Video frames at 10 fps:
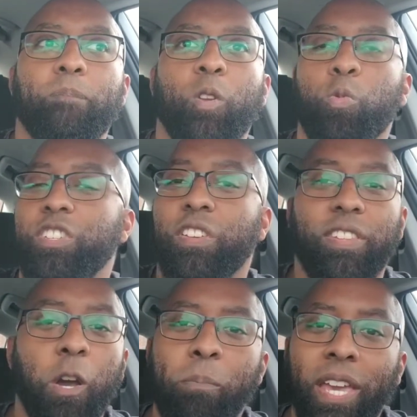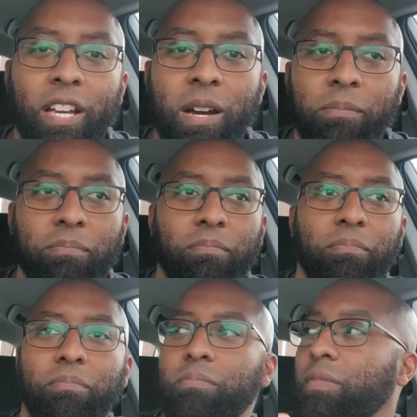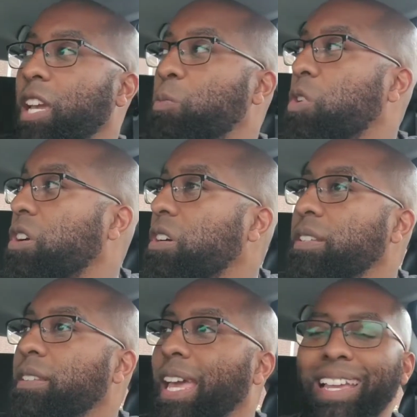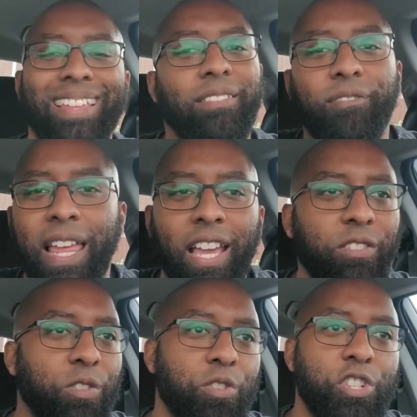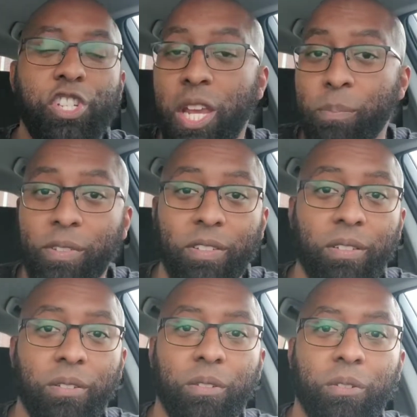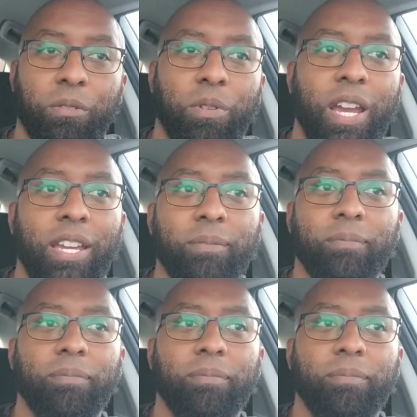which is they'll pick up, they work on like Flex or Shipped, right?